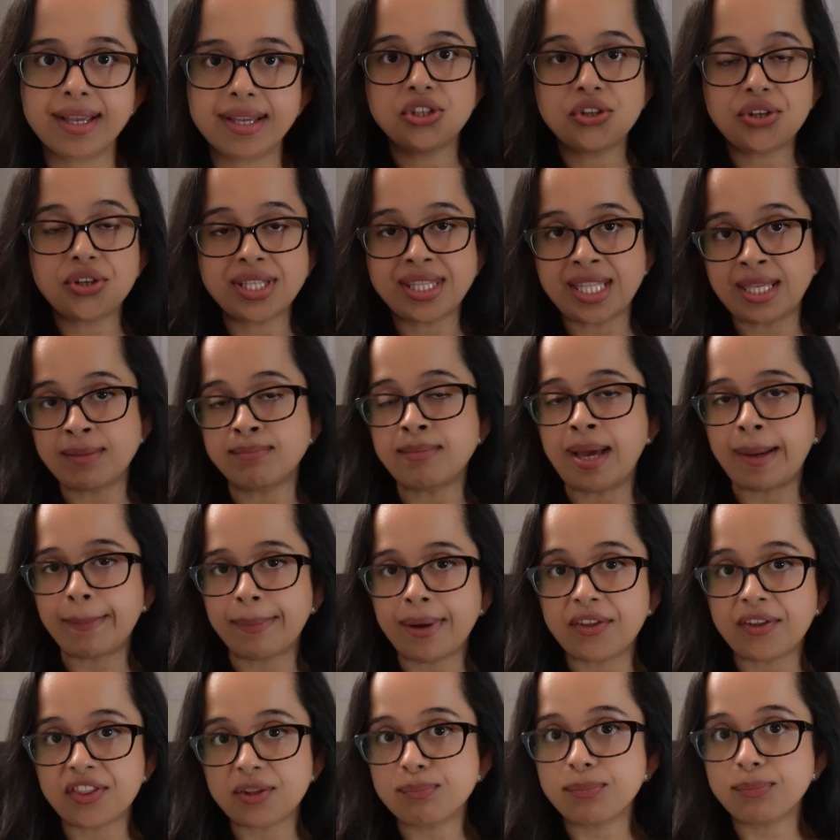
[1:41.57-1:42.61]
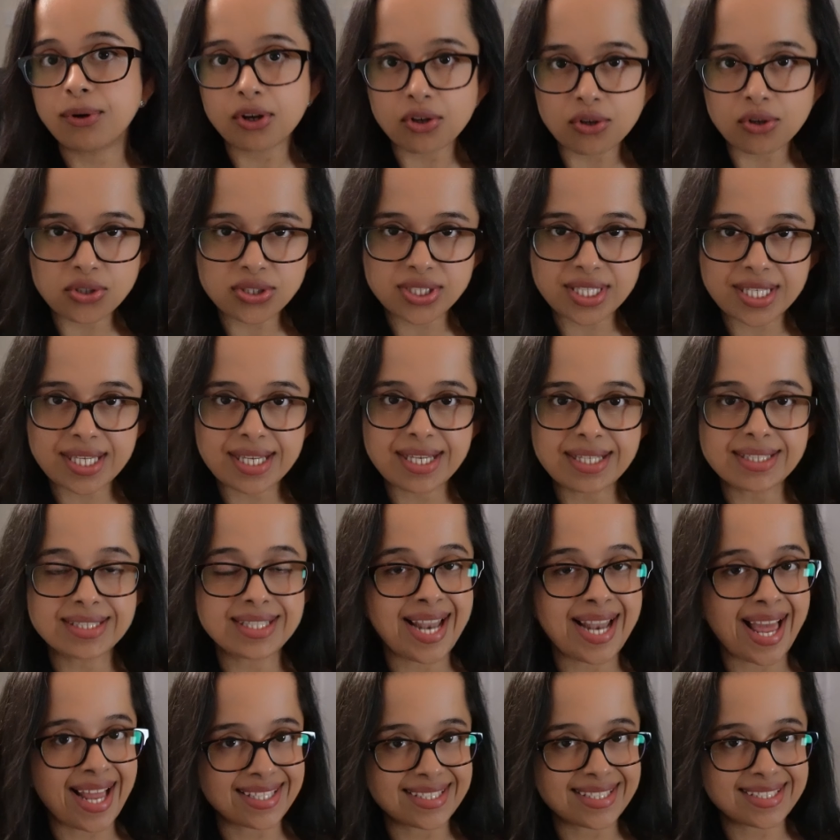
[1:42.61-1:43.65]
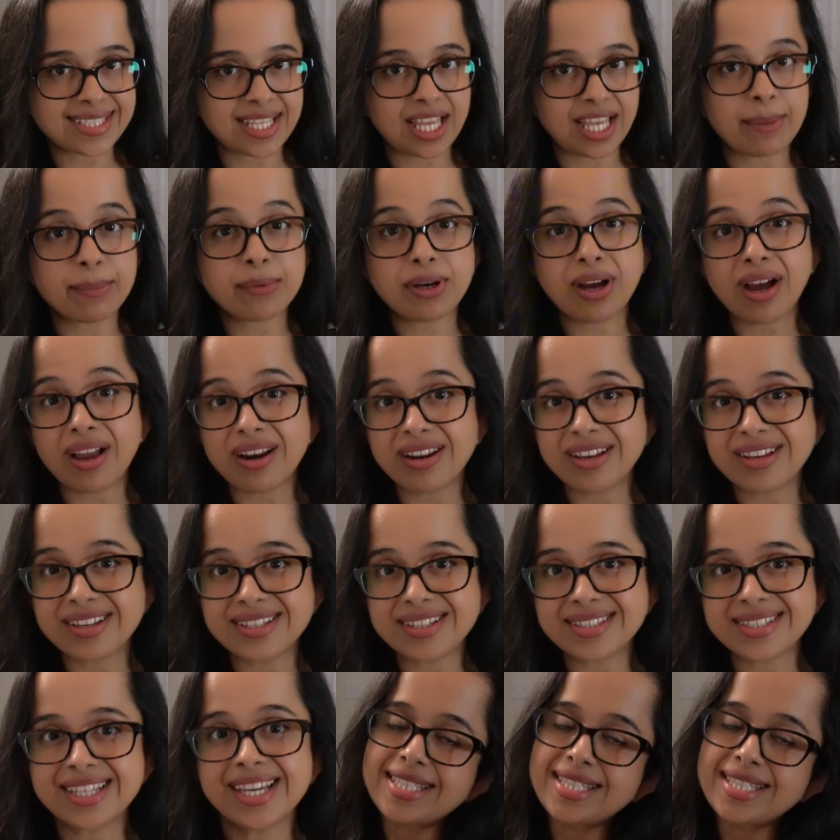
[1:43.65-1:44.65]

You can then map out the poses, landscape, colours.